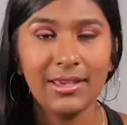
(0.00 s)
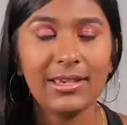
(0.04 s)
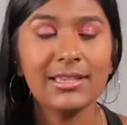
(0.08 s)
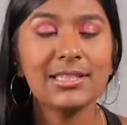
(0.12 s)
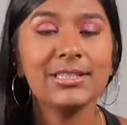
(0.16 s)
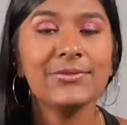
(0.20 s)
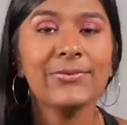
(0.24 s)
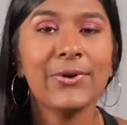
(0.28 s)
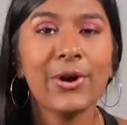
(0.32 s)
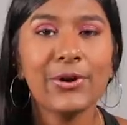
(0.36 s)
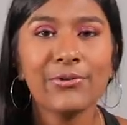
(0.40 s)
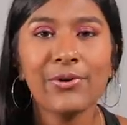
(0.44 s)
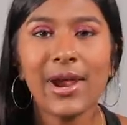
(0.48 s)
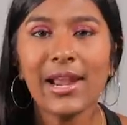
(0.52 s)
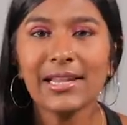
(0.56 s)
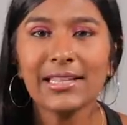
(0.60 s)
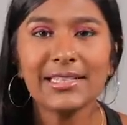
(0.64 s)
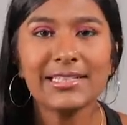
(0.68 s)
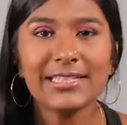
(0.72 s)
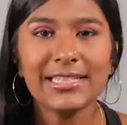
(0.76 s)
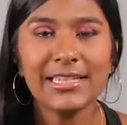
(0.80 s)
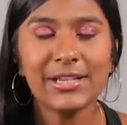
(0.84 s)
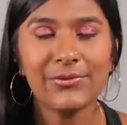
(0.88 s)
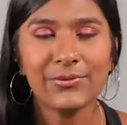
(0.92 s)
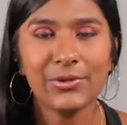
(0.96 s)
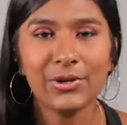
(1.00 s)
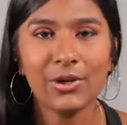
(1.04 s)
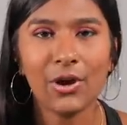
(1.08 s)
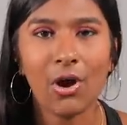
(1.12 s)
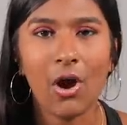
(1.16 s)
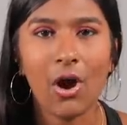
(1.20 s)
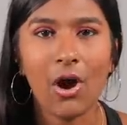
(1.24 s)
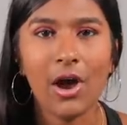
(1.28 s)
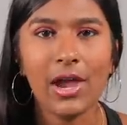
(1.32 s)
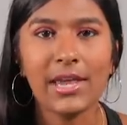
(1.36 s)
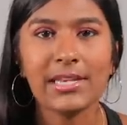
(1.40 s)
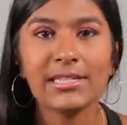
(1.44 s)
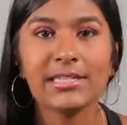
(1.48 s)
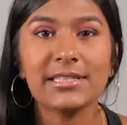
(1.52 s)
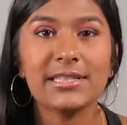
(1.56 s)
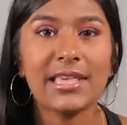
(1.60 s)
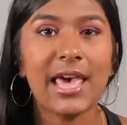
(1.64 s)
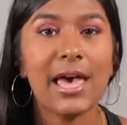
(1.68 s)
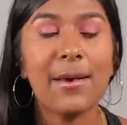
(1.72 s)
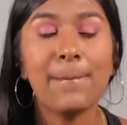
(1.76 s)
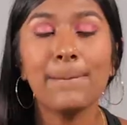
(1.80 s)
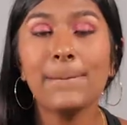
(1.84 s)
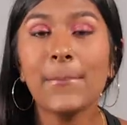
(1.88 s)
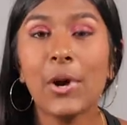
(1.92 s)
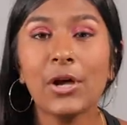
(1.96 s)
It's virality of the kind
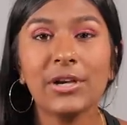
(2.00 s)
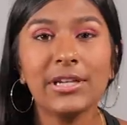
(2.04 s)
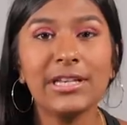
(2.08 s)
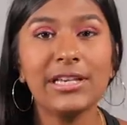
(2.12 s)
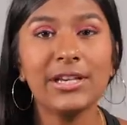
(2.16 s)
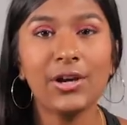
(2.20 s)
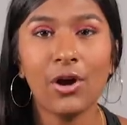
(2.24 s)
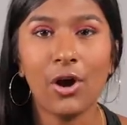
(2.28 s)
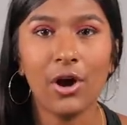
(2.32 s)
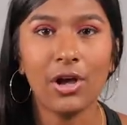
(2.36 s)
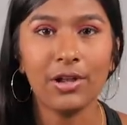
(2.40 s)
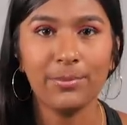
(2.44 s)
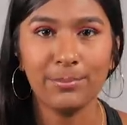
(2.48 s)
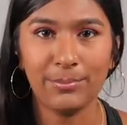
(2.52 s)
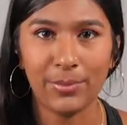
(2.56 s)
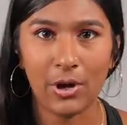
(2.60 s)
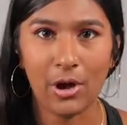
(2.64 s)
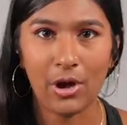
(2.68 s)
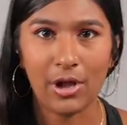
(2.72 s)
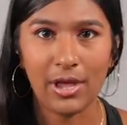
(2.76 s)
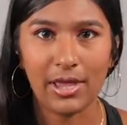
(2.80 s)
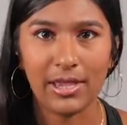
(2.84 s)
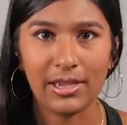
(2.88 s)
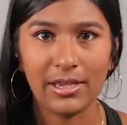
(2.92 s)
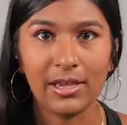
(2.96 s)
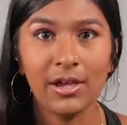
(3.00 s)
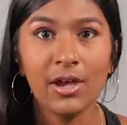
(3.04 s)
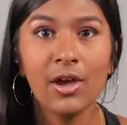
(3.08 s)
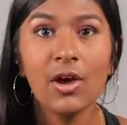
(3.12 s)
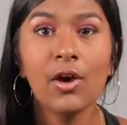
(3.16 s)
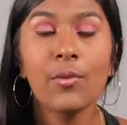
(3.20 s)
that money can't buy.